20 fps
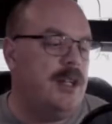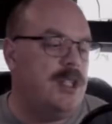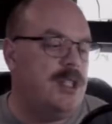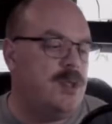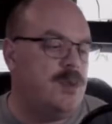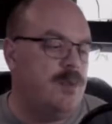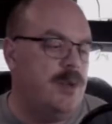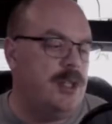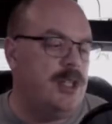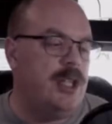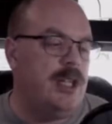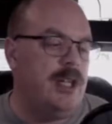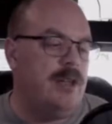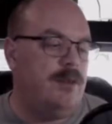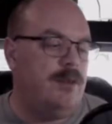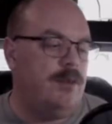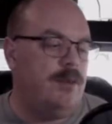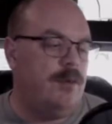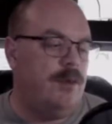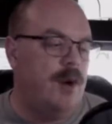switching
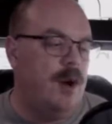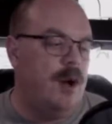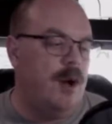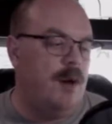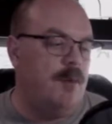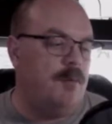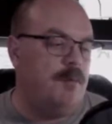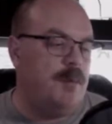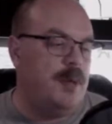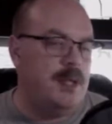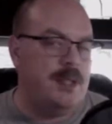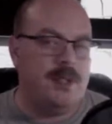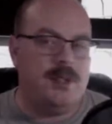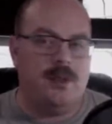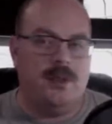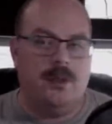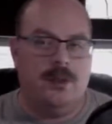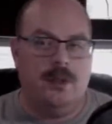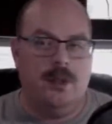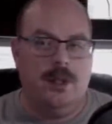from
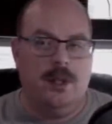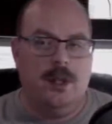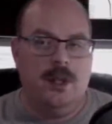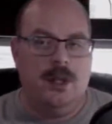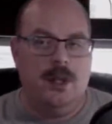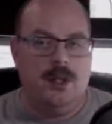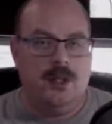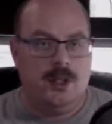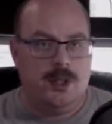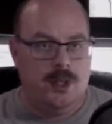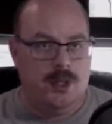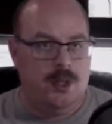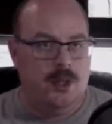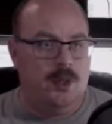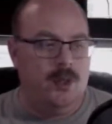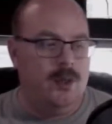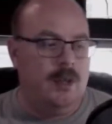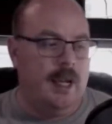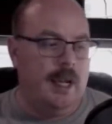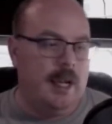pistol
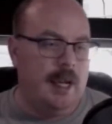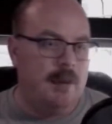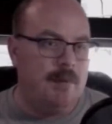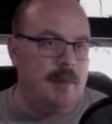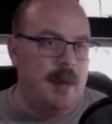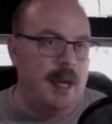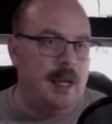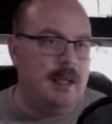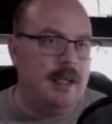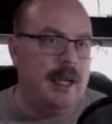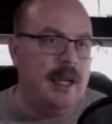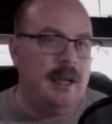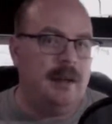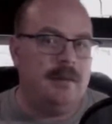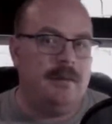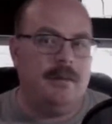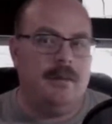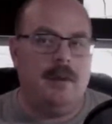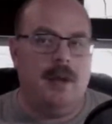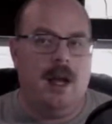to like a melee.
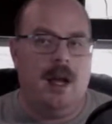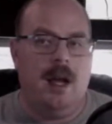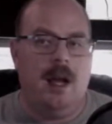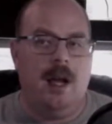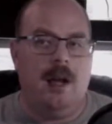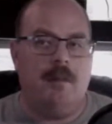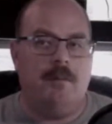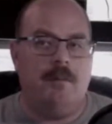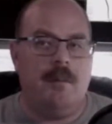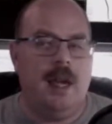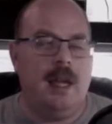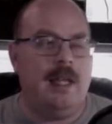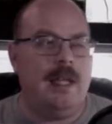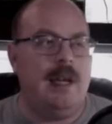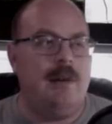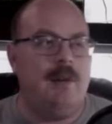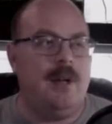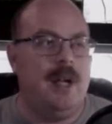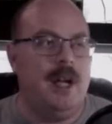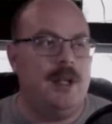Melee
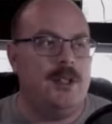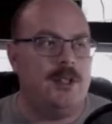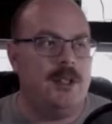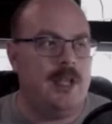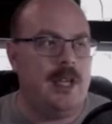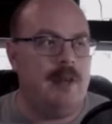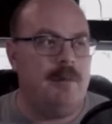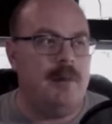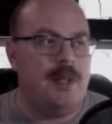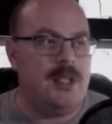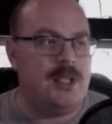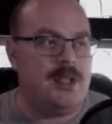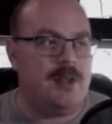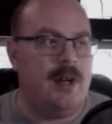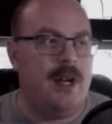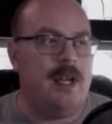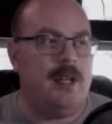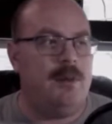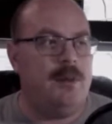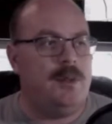would also give me
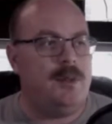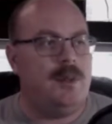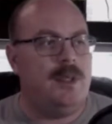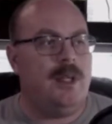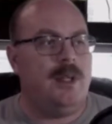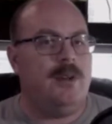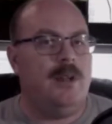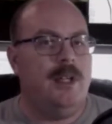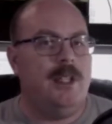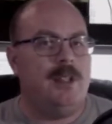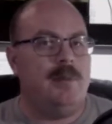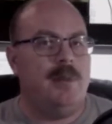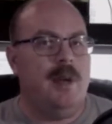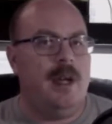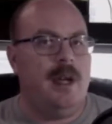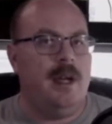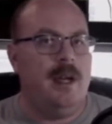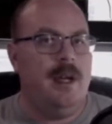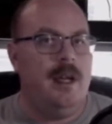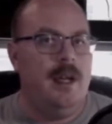strength, which would increase my
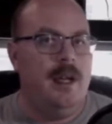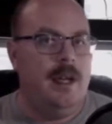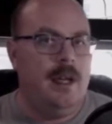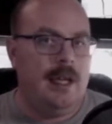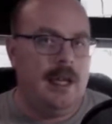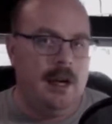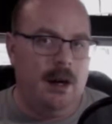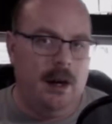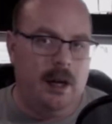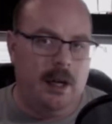carry